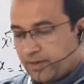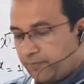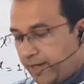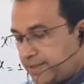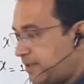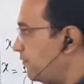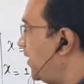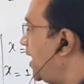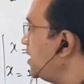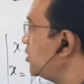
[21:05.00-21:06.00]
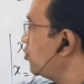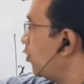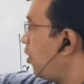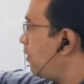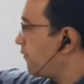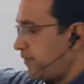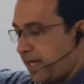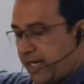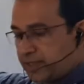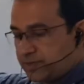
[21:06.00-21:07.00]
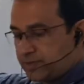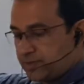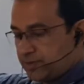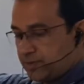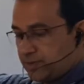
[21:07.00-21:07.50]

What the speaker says: When the value of x